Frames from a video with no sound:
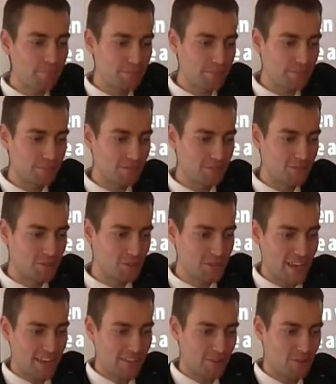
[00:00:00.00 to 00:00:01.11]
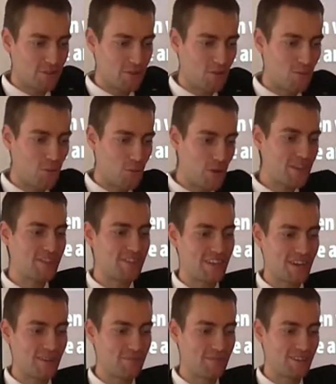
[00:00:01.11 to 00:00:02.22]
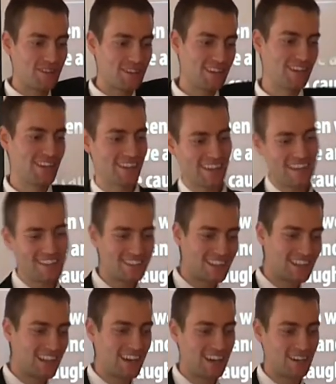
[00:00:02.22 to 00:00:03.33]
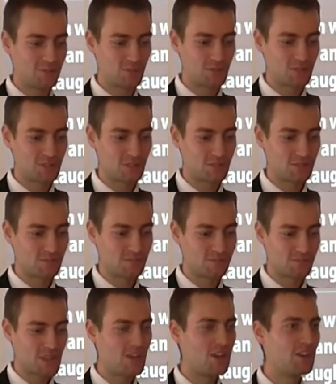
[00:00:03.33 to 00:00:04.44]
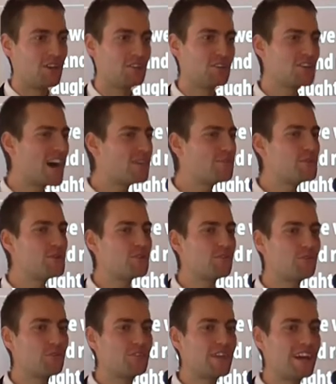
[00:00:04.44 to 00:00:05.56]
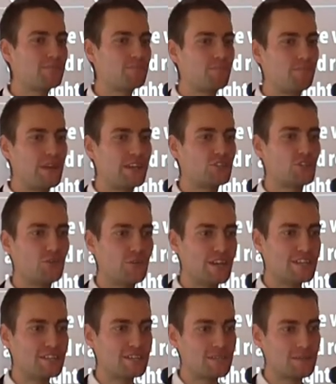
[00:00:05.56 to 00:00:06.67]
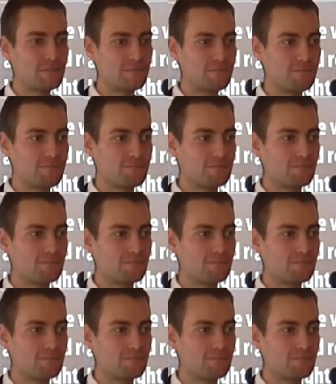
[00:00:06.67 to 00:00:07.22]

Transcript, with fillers: up together with them in the clouds. You know how beautiful that picture is?